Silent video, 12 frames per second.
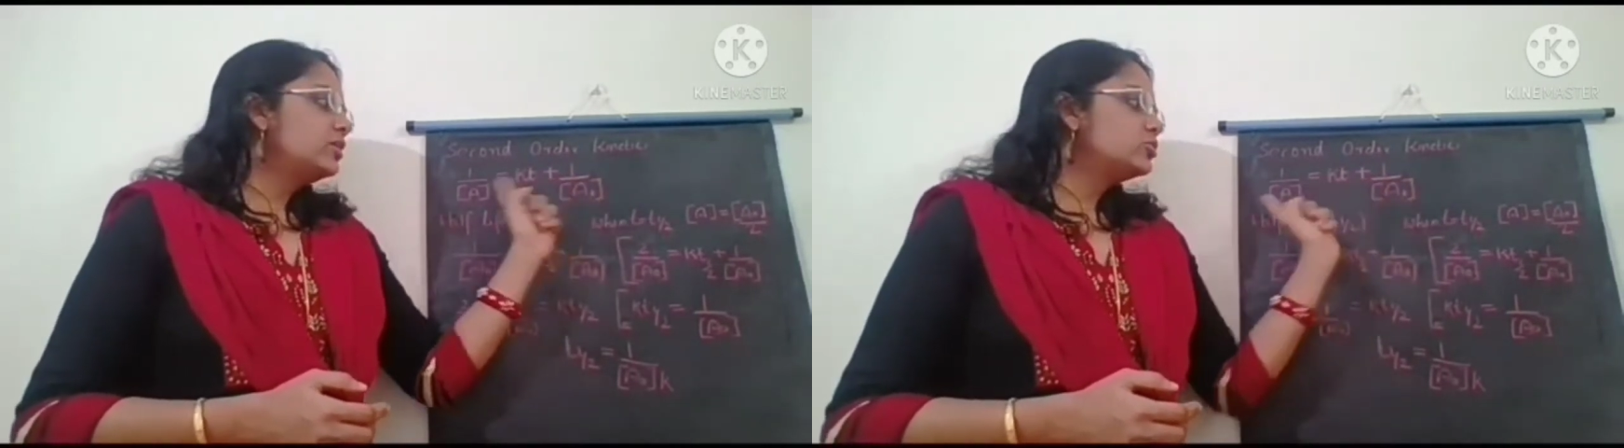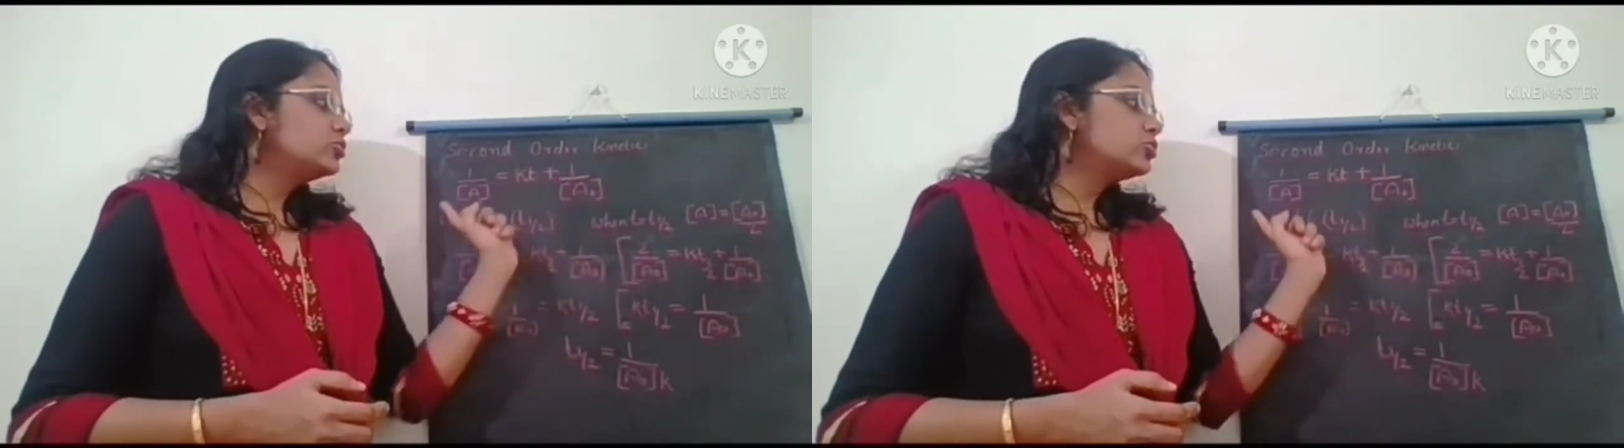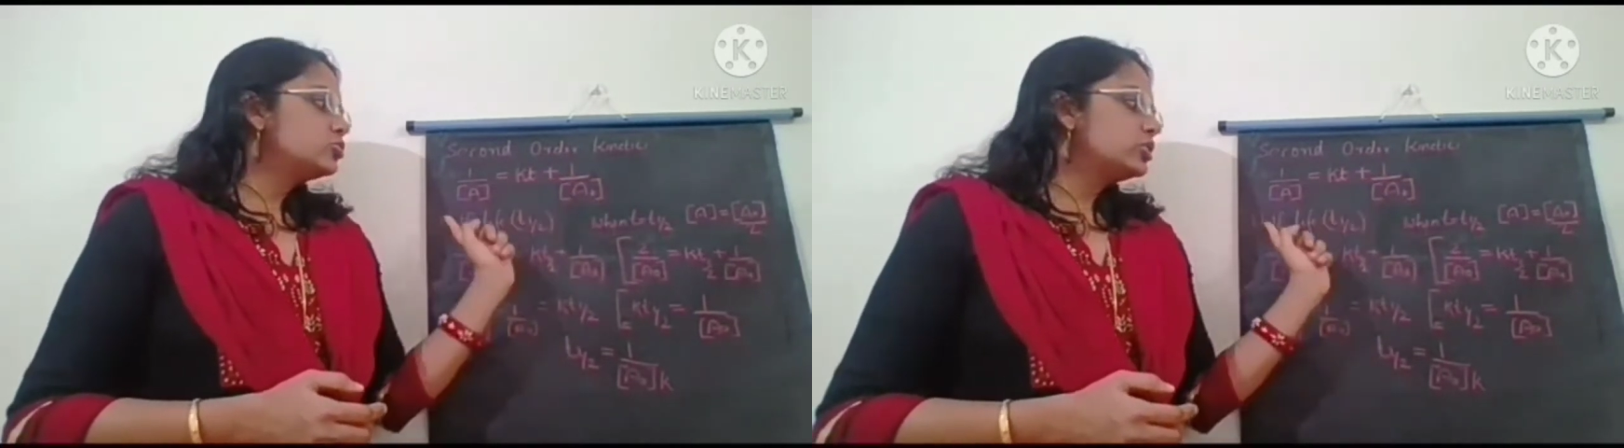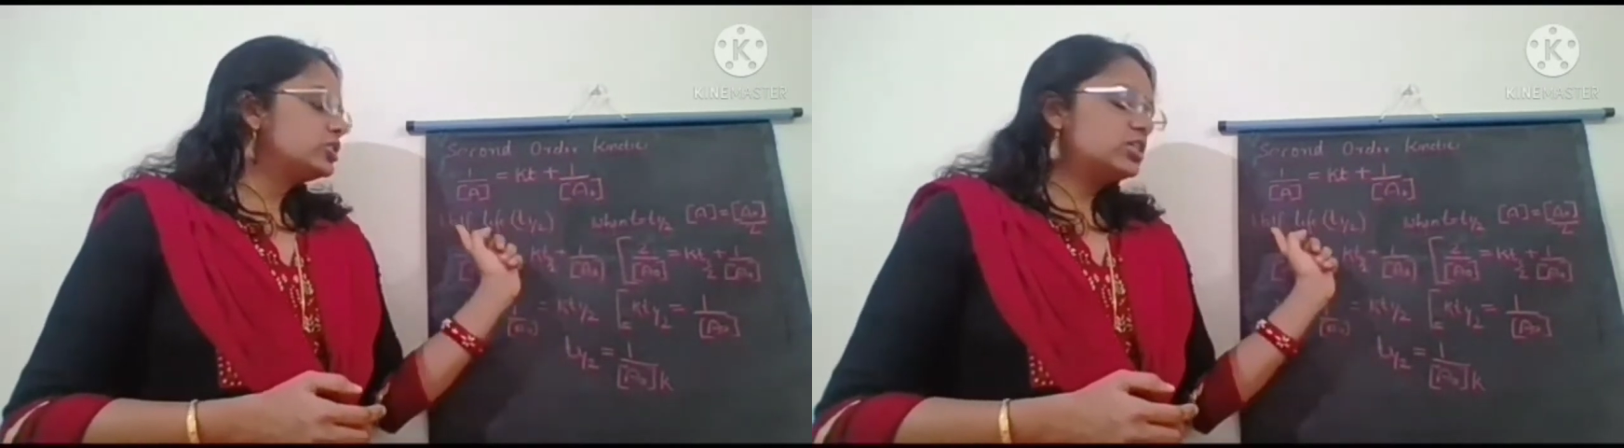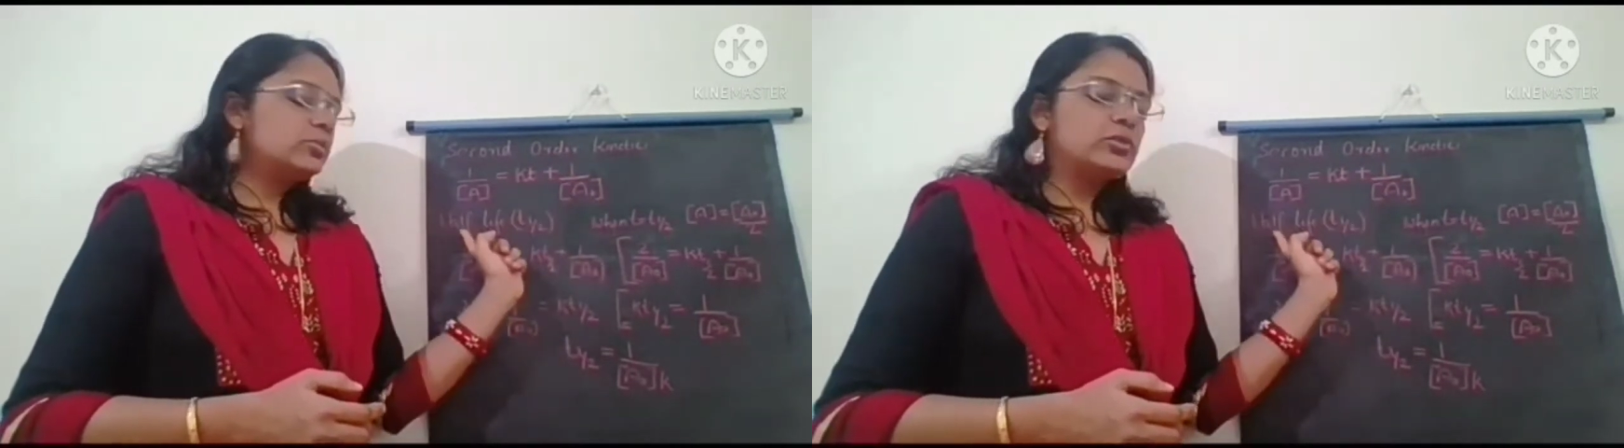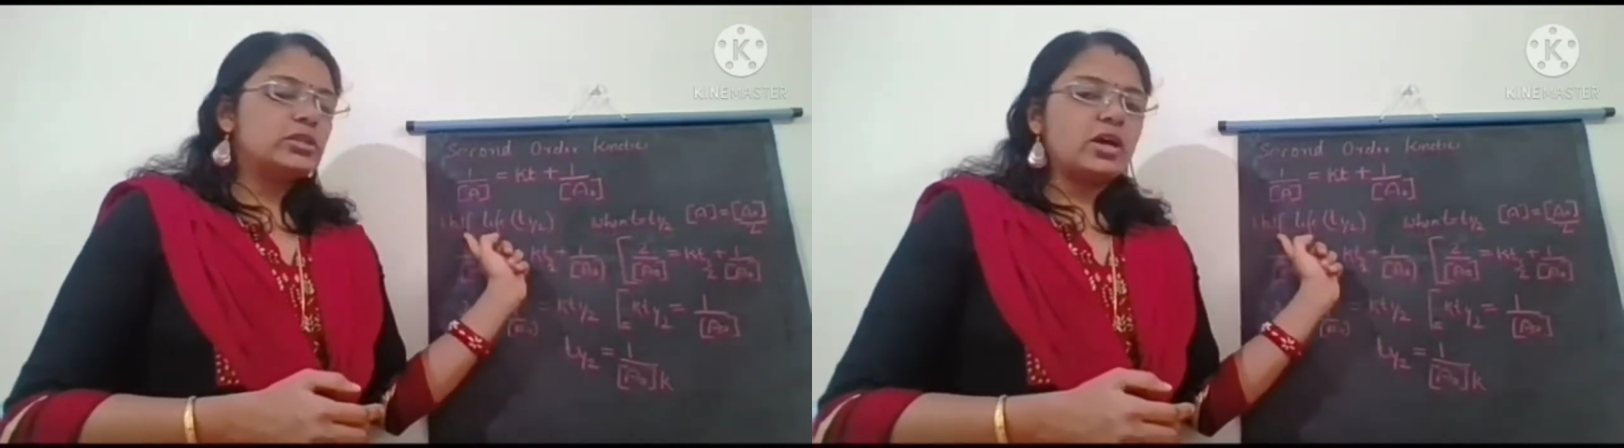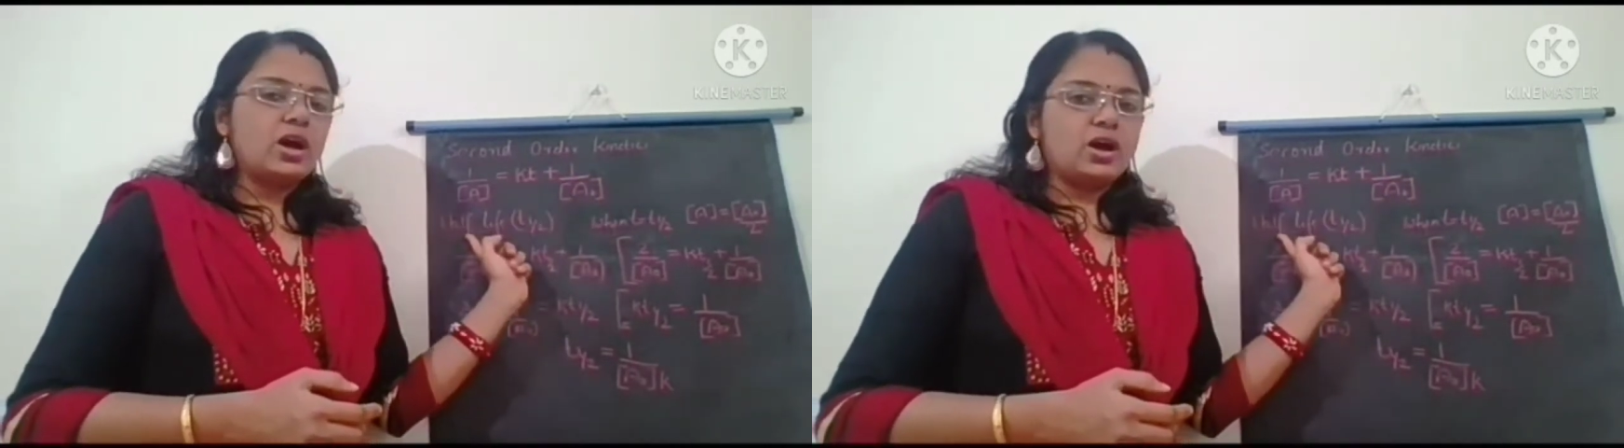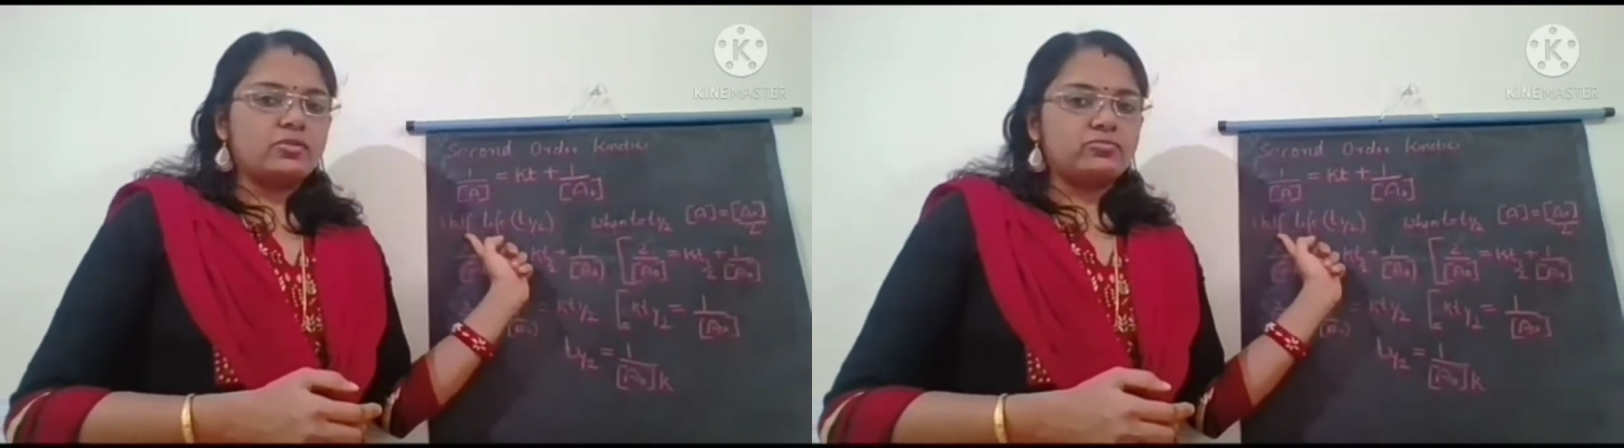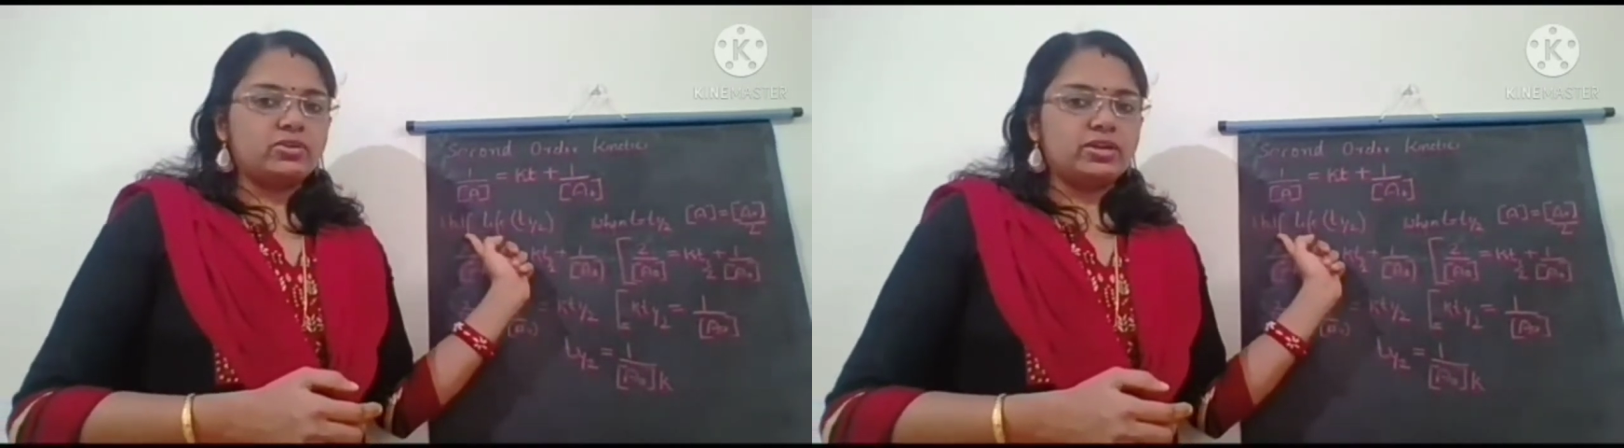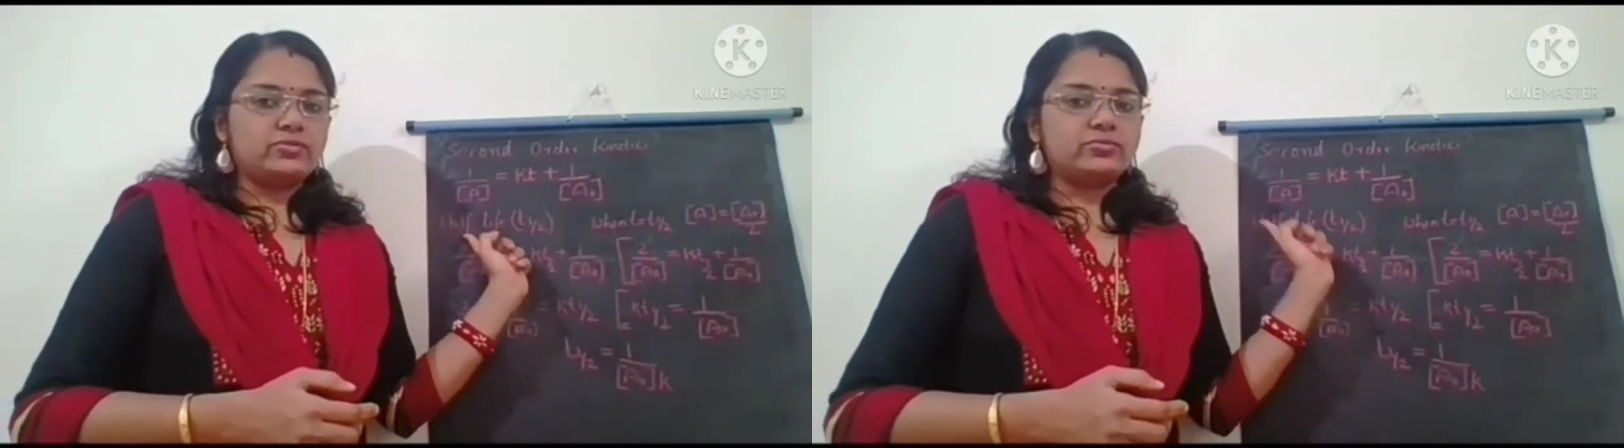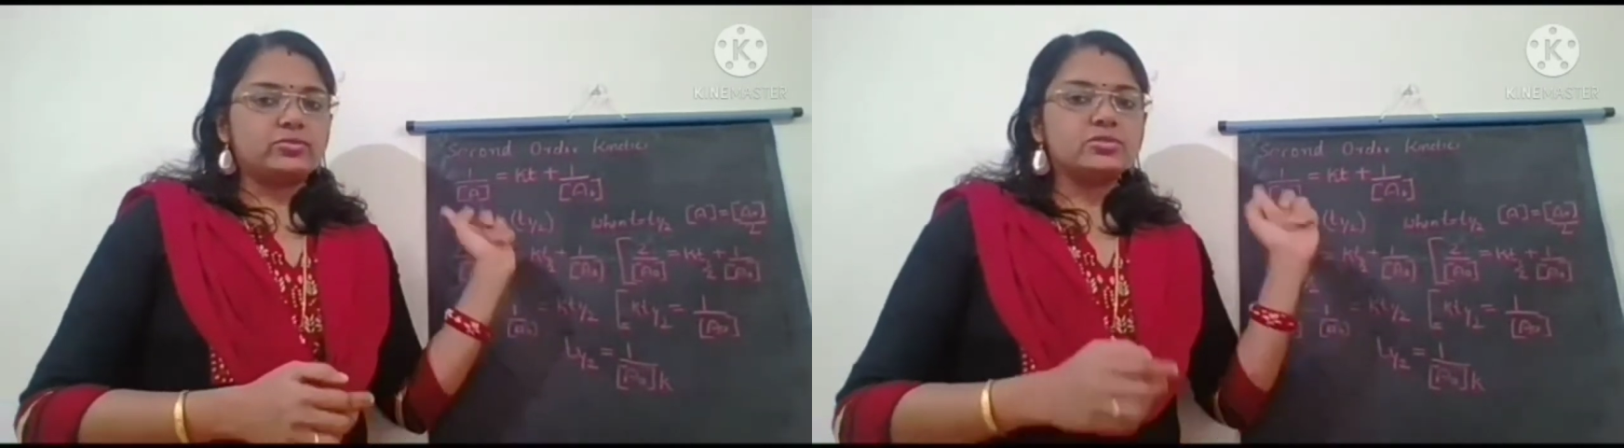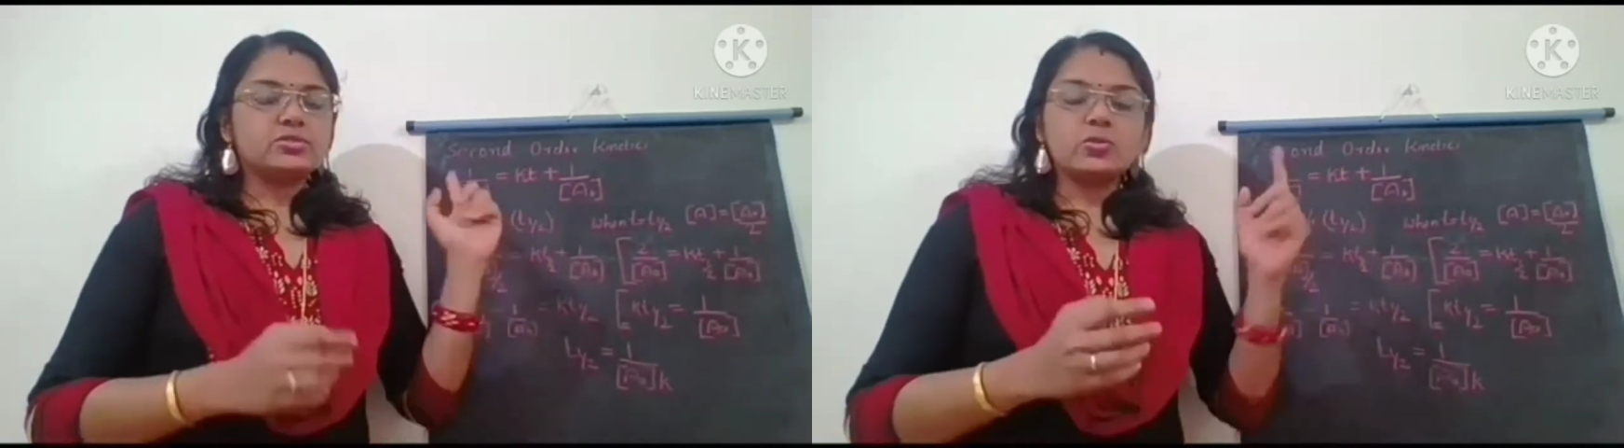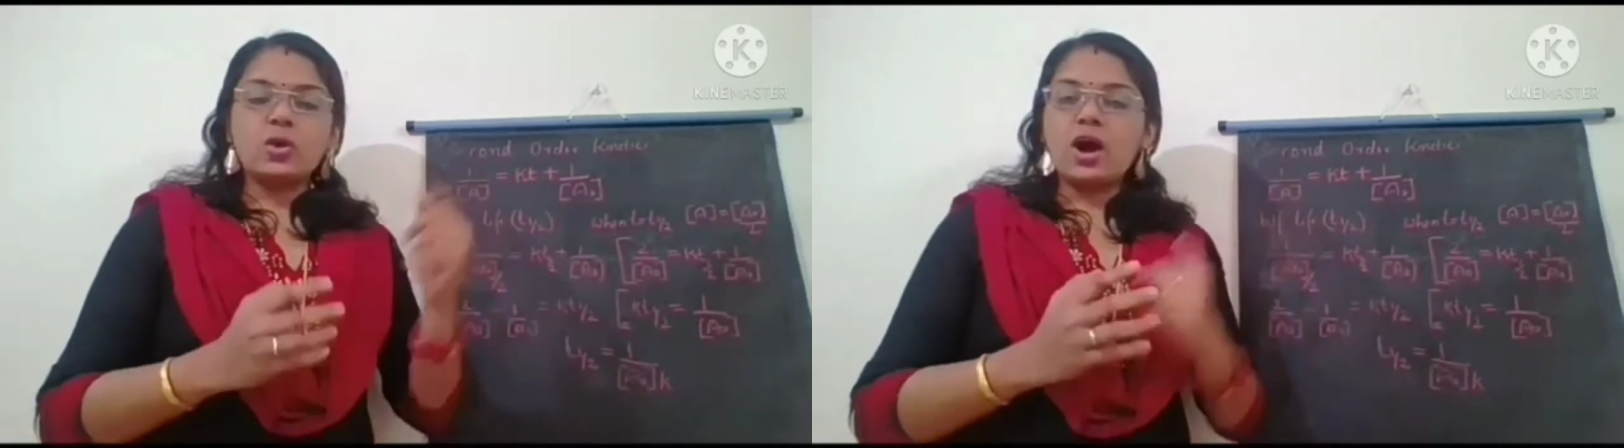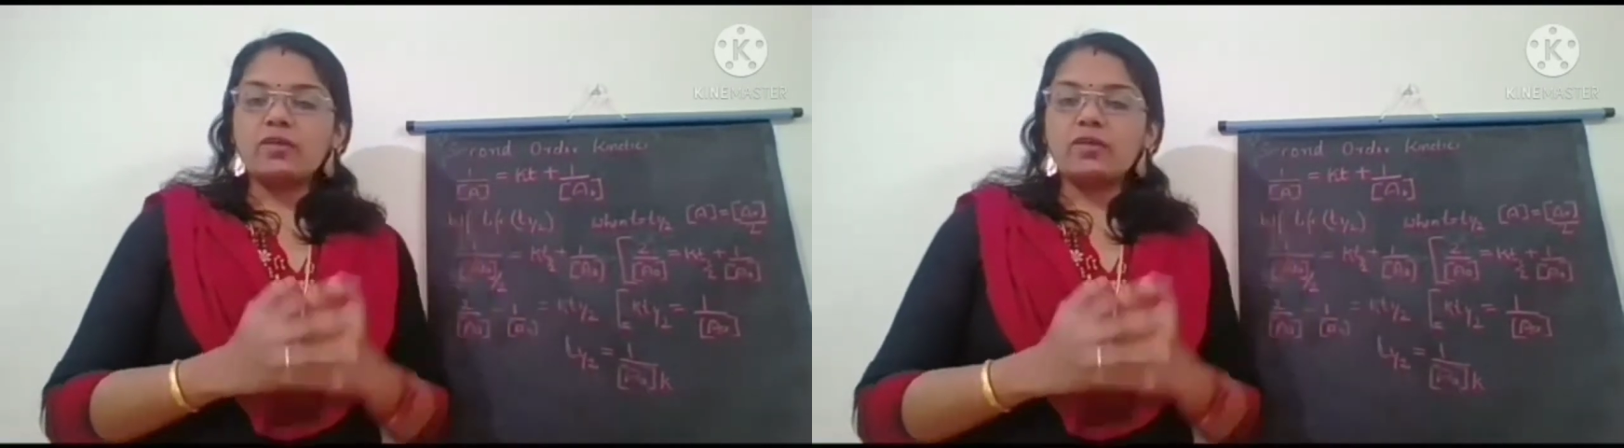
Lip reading: Again, to determine the half-life.